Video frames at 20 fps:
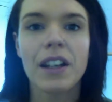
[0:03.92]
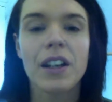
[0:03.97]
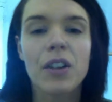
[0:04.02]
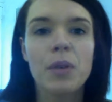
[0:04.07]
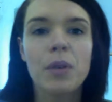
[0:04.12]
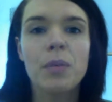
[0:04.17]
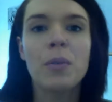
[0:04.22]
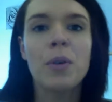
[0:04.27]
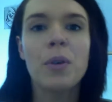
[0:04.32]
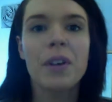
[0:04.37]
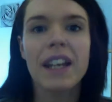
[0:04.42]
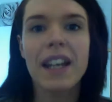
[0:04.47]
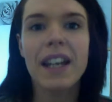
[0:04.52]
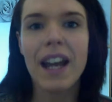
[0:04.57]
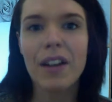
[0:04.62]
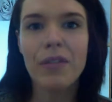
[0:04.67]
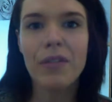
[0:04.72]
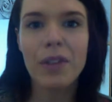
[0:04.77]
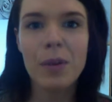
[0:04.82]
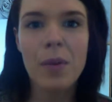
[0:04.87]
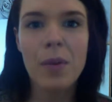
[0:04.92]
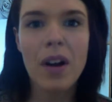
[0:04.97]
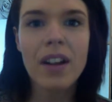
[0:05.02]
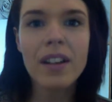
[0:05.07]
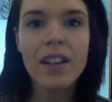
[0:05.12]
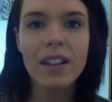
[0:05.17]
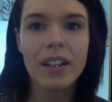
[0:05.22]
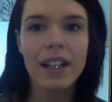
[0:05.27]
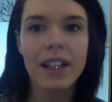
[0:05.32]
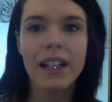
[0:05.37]
Good morning everyone.
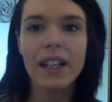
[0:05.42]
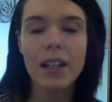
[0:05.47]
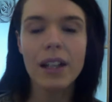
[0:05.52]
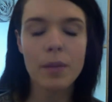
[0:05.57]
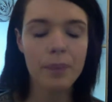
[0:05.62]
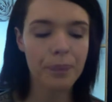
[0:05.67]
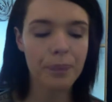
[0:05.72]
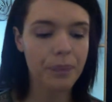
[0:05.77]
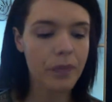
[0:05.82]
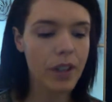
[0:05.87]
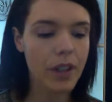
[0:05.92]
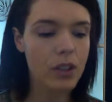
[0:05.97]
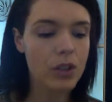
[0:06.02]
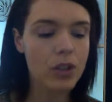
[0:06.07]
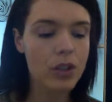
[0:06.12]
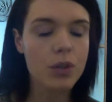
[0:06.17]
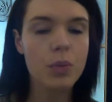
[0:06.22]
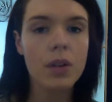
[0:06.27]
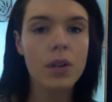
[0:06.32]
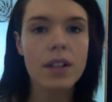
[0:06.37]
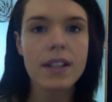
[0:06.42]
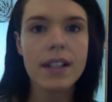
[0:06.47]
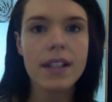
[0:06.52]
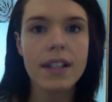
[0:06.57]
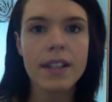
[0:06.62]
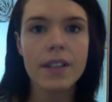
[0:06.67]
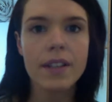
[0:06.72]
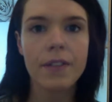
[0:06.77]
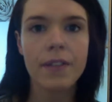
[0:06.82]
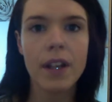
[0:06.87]
Just
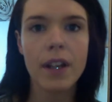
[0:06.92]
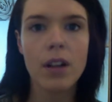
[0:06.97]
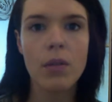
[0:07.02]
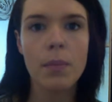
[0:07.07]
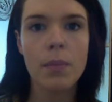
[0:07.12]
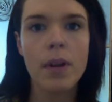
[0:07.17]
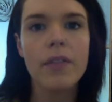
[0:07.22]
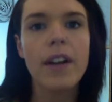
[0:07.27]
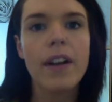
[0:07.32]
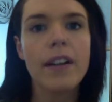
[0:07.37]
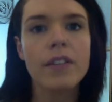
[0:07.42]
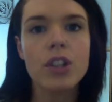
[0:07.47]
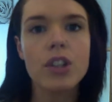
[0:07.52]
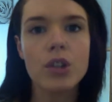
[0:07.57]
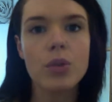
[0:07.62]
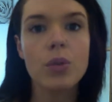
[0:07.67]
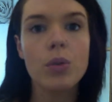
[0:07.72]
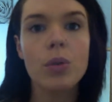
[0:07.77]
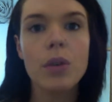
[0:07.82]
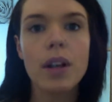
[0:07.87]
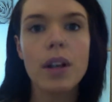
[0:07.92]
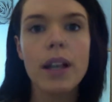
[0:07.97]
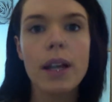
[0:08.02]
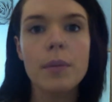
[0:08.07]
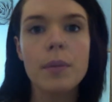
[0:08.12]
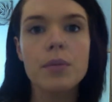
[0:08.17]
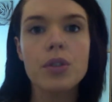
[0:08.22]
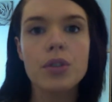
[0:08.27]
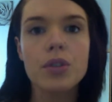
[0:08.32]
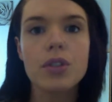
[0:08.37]
wanted to film a very short
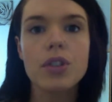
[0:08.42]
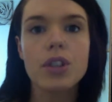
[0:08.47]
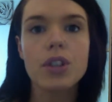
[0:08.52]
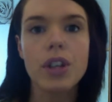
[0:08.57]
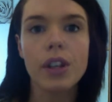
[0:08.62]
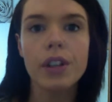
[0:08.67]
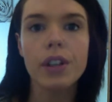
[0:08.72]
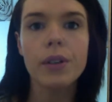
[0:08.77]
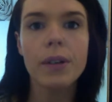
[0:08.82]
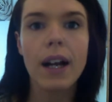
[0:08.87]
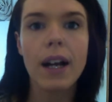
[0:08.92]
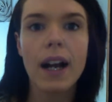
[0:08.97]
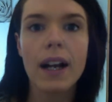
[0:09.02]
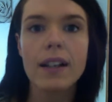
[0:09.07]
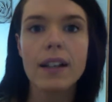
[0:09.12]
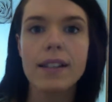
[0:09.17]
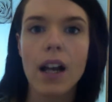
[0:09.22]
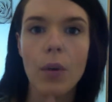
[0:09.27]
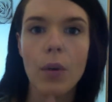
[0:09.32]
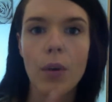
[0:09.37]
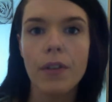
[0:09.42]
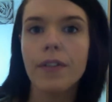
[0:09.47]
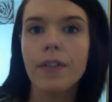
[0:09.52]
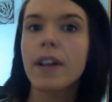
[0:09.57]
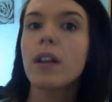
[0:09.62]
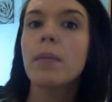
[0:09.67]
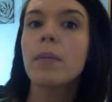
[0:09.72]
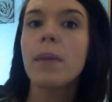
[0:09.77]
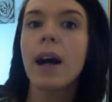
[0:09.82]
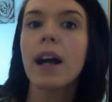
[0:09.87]
clip just to show you guys how I
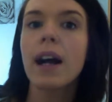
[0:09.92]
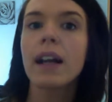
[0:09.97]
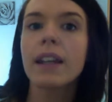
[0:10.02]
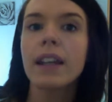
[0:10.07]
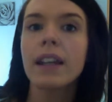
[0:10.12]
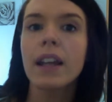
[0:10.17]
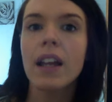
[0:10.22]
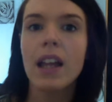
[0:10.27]
fill my